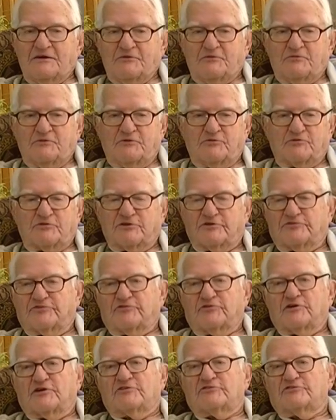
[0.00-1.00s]
We were good
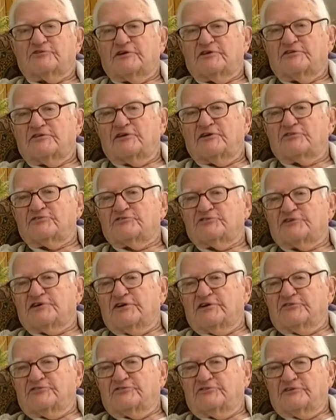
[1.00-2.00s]
friends, had lunch
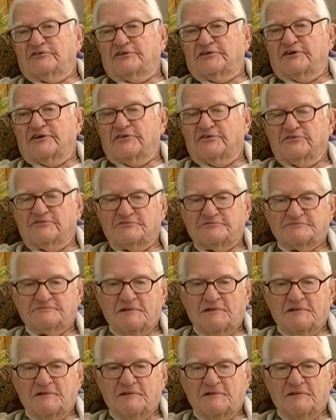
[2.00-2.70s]
occasionally together.